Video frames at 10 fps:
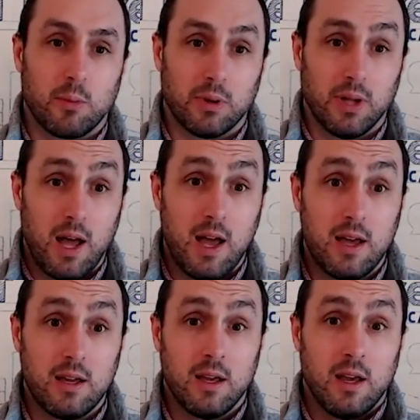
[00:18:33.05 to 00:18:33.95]

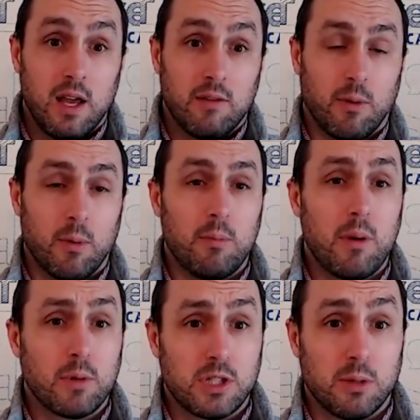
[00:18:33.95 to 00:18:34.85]
AAA from a
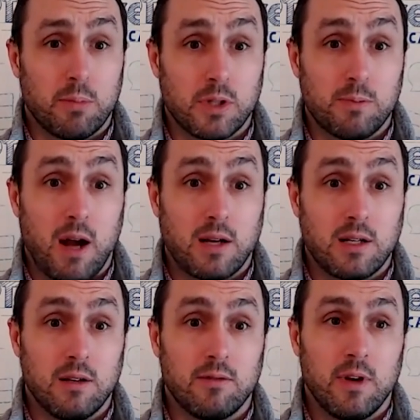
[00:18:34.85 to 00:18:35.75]
membership
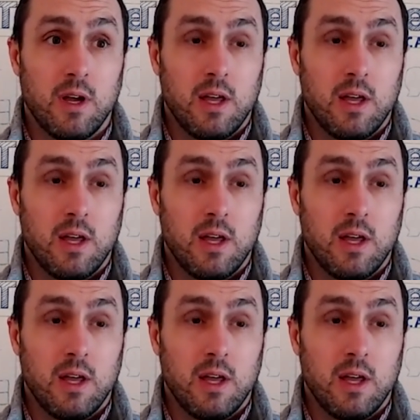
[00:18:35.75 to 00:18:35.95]
perspective,